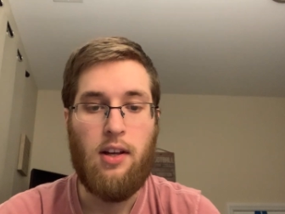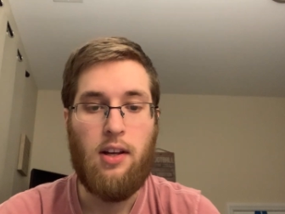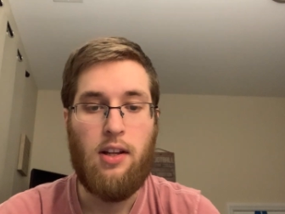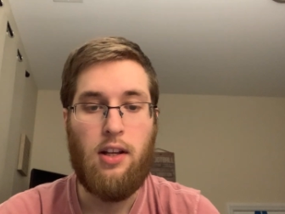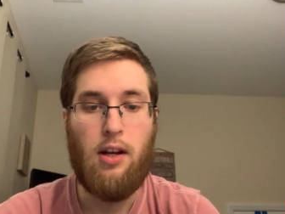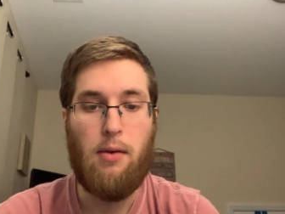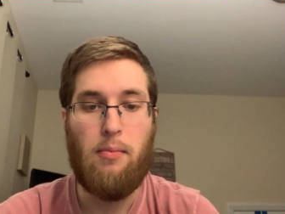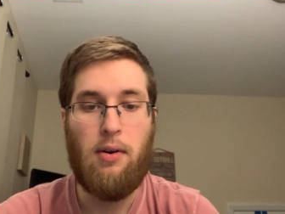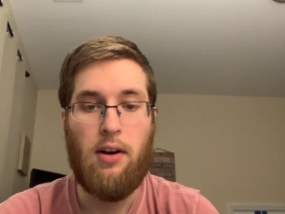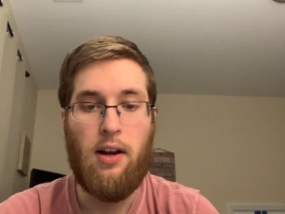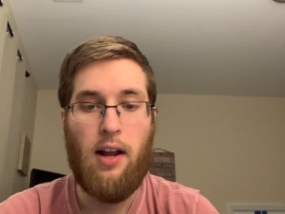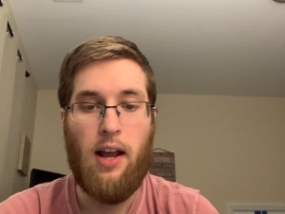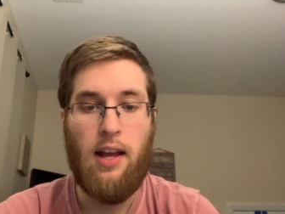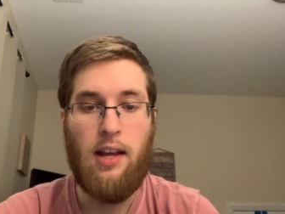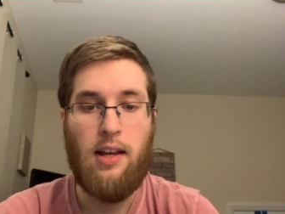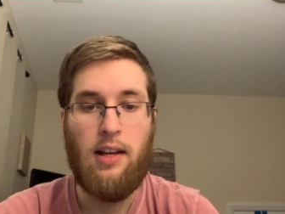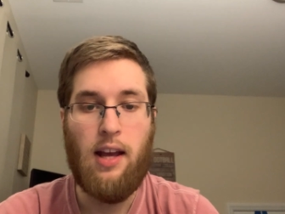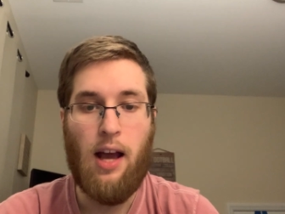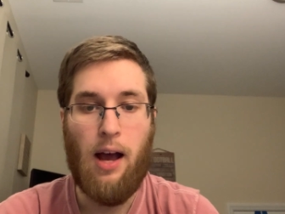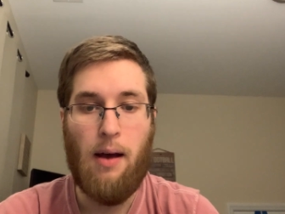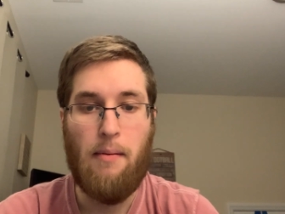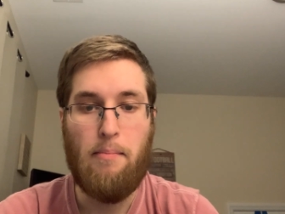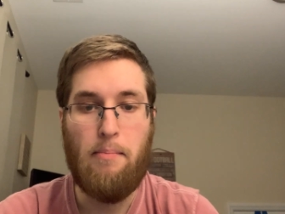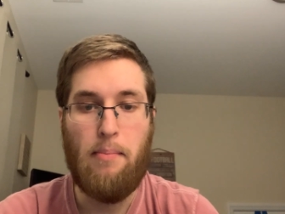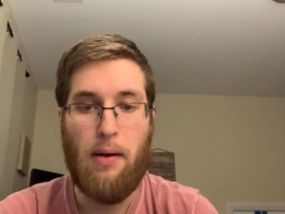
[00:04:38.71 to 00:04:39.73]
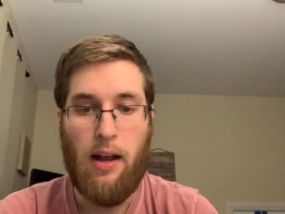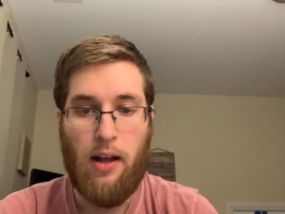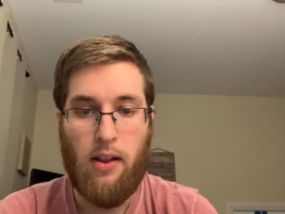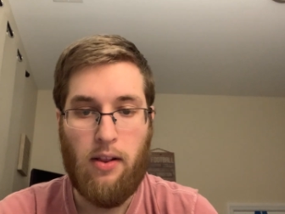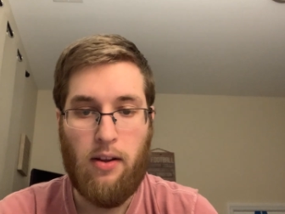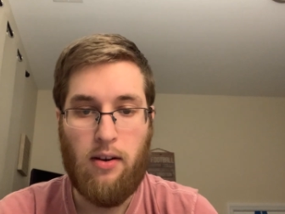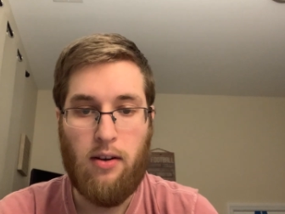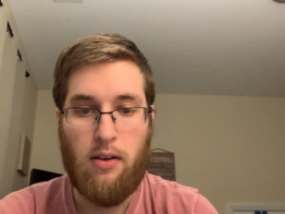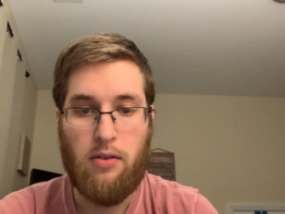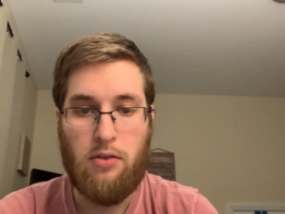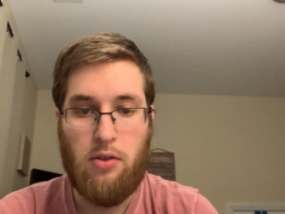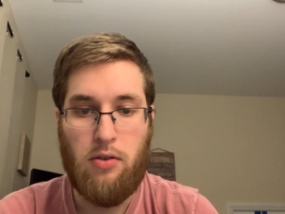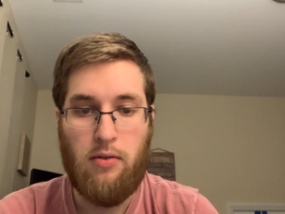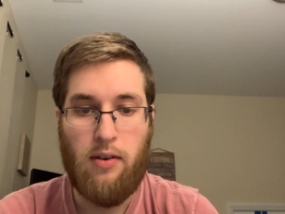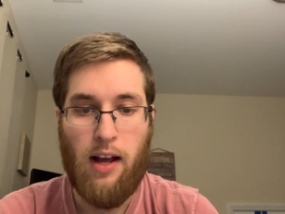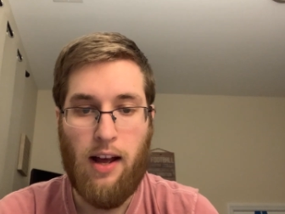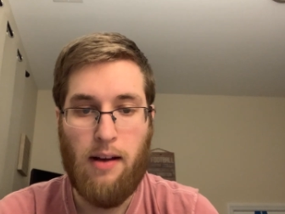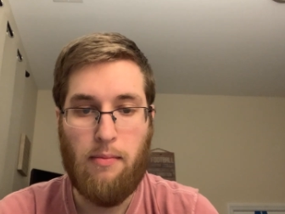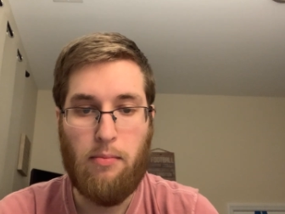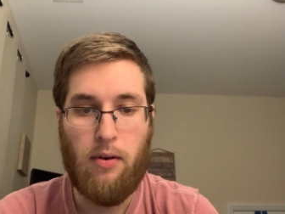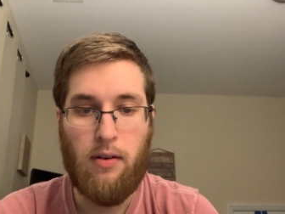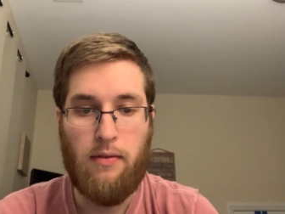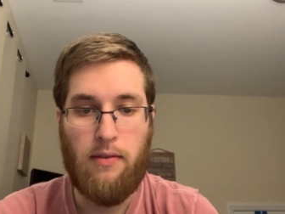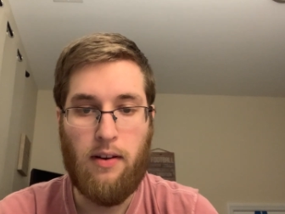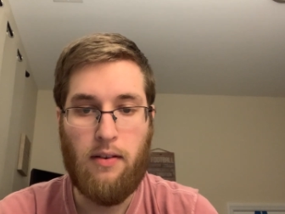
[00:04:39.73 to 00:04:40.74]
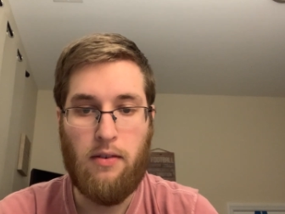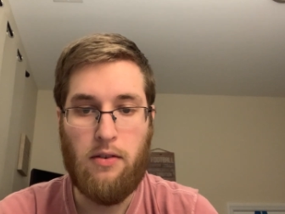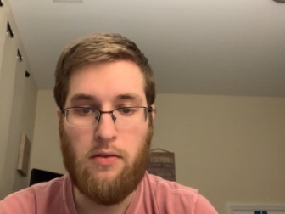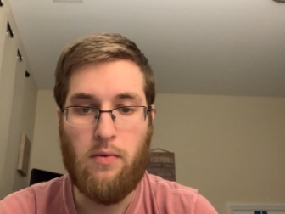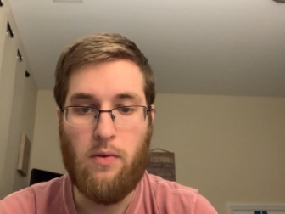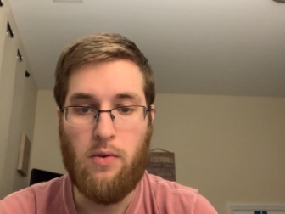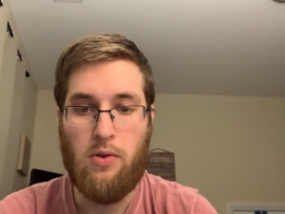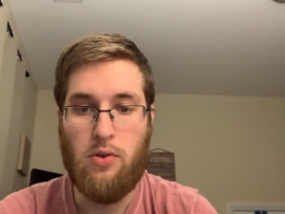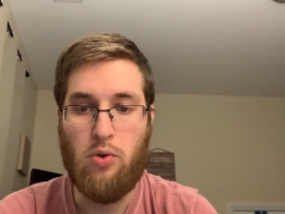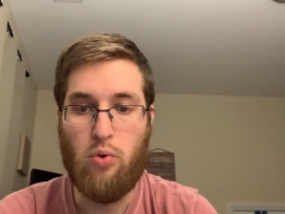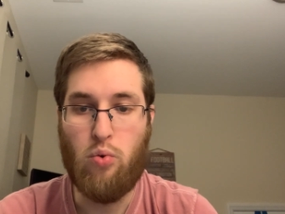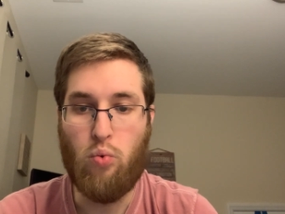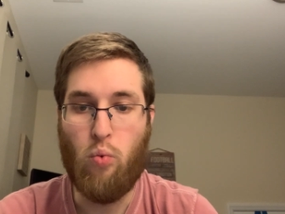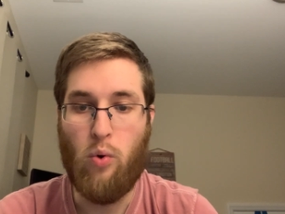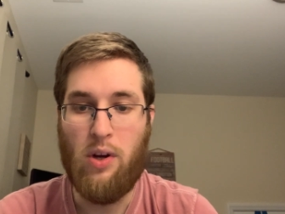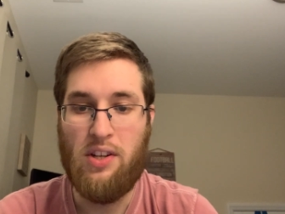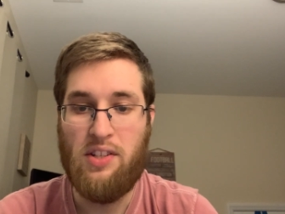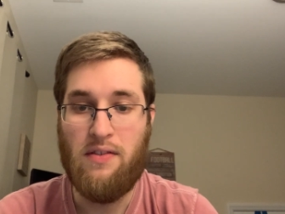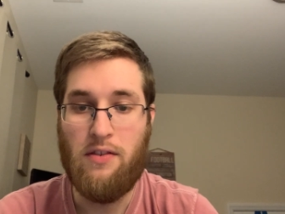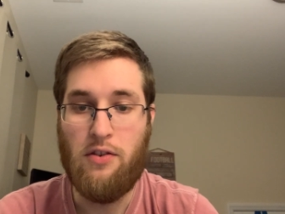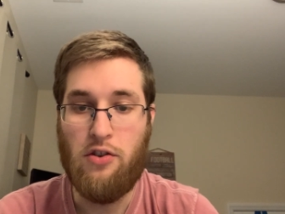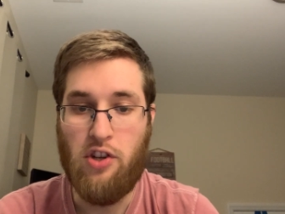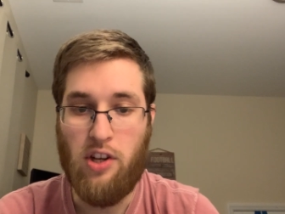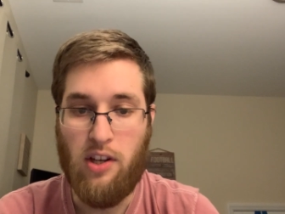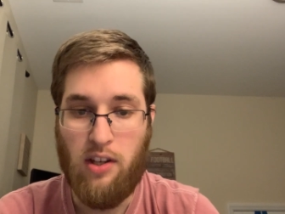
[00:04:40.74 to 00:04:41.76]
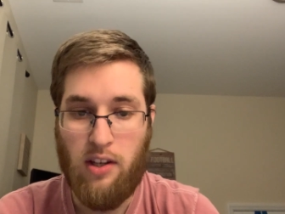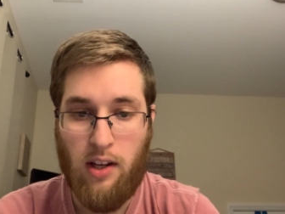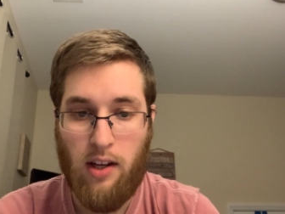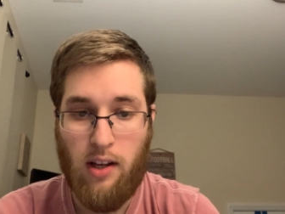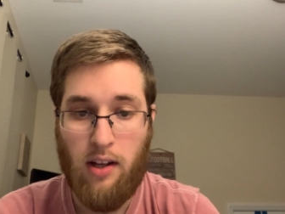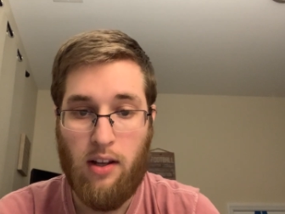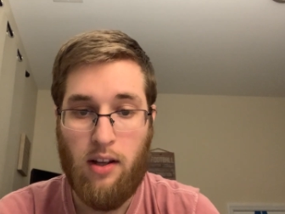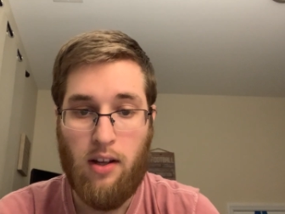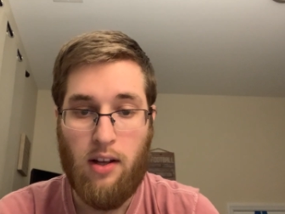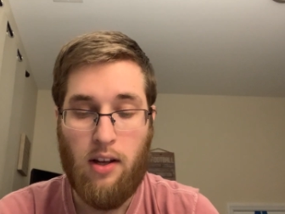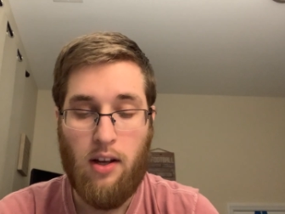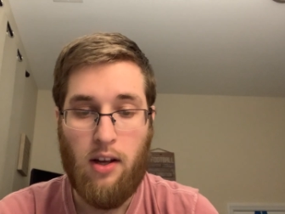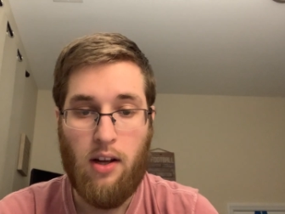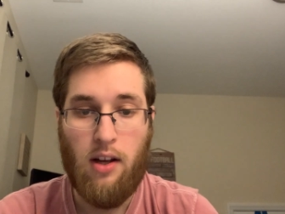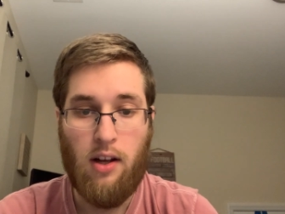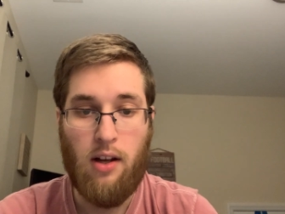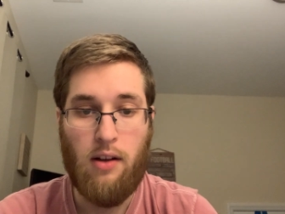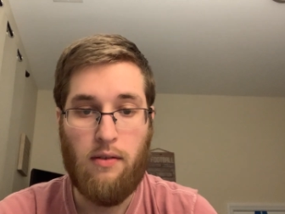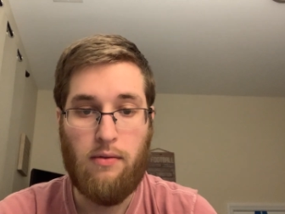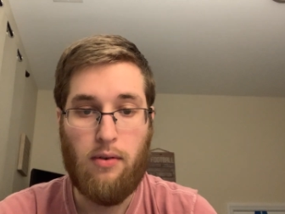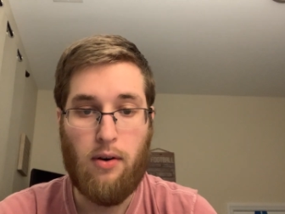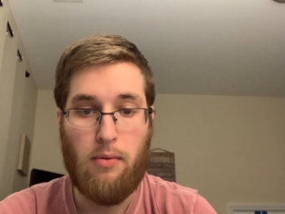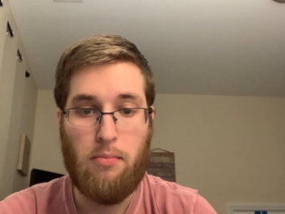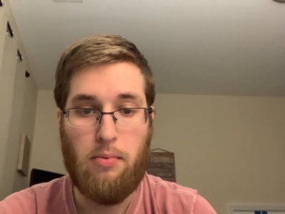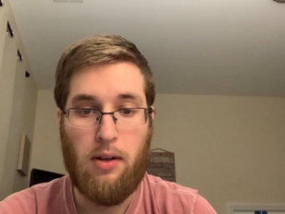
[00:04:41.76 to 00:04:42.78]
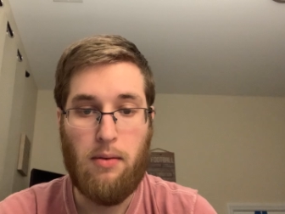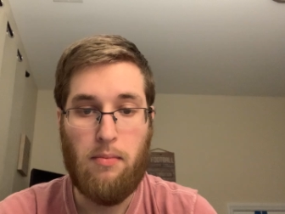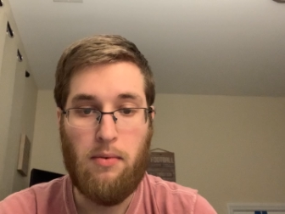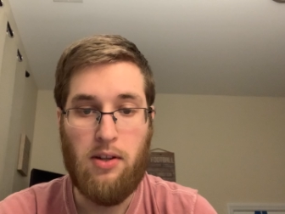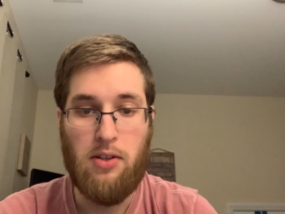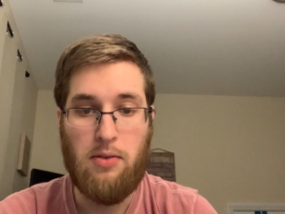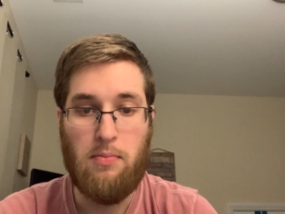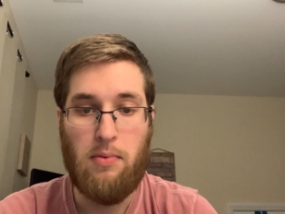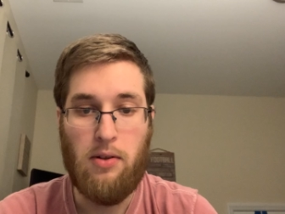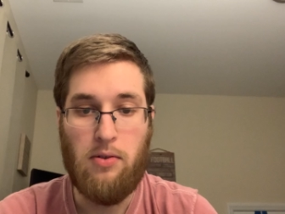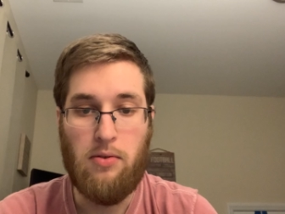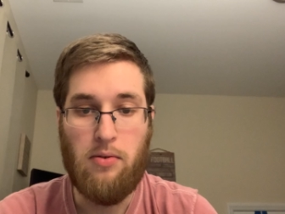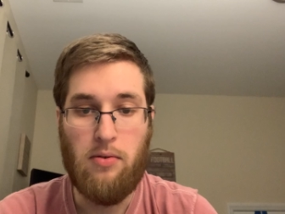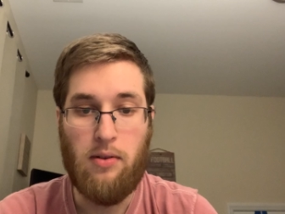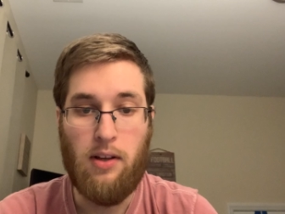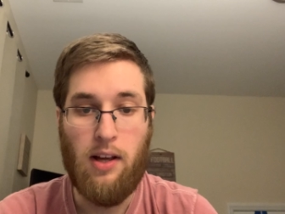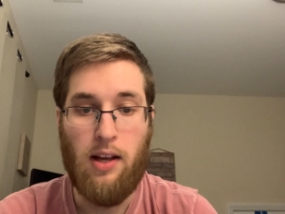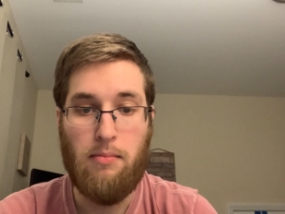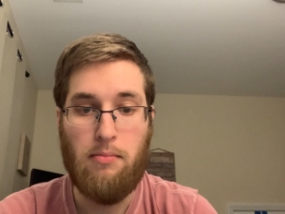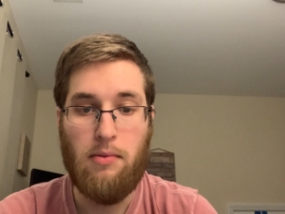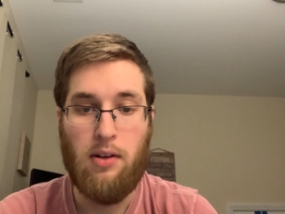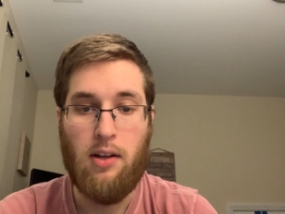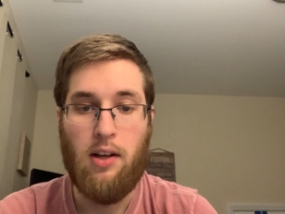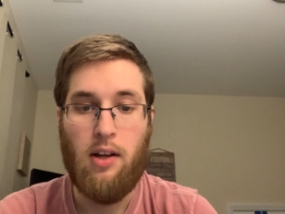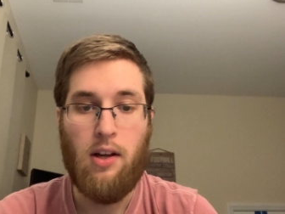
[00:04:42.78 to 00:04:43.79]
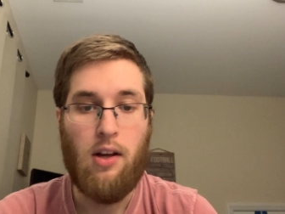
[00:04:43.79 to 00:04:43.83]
Number 8, you got Baylor, 2.5-point favorites, versus West Virginia, 4 p.m. ESPN2 game.